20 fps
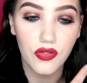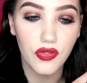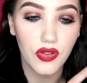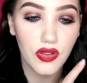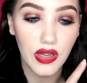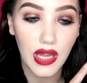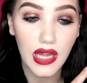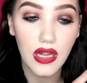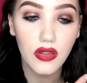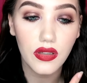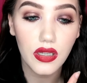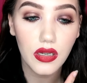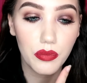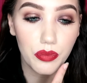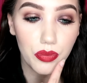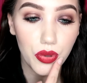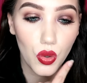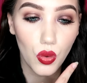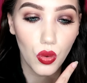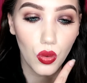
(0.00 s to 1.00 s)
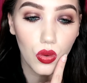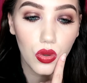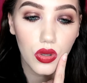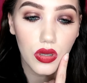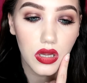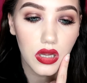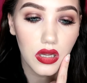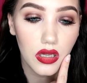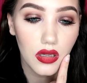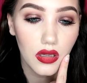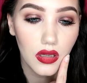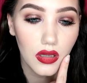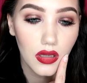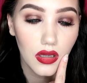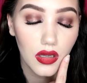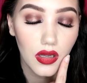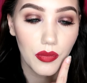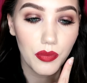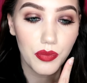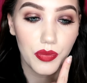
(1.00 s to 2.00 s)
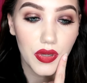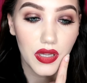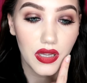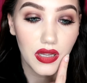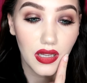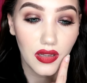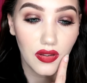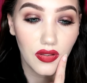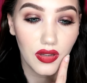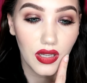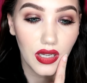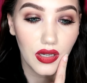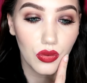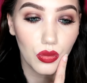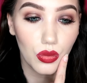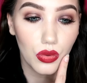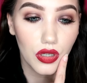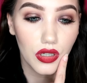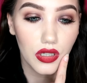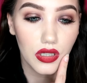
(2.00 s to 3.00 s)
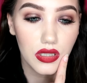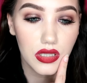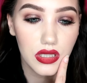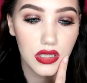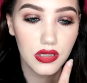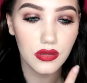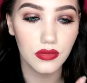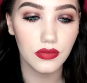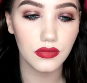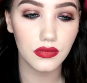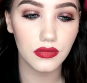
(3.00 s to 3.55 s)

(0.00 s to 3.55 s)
They've settled in both, but this side worse.